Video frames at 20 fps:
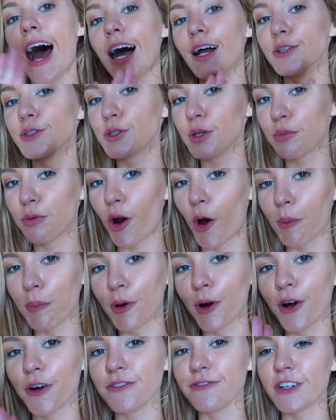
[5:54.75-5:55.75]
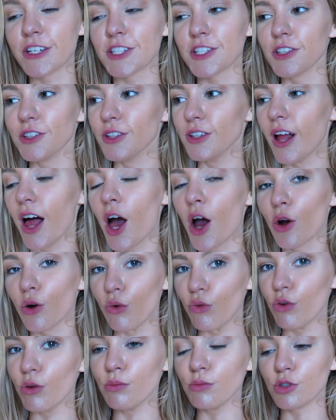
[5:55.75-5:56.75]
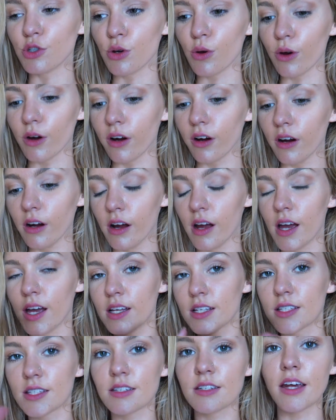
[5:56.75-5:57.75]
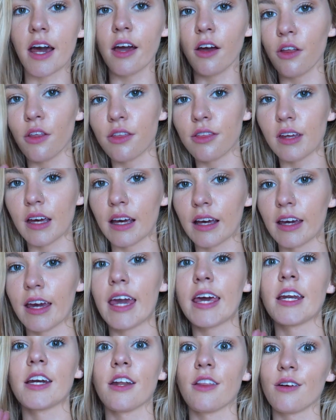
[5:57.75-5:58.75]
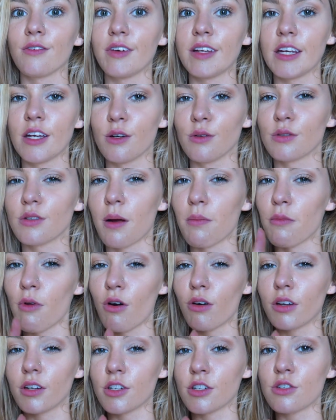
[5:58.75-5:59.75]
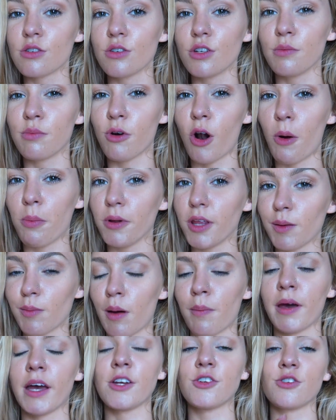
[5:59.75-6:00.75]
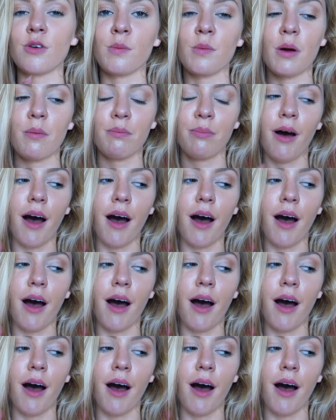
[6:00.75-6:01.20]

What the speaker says: I'll do a proper official room tour style thing in another video, so I'm not gonna show you properly my bedroom,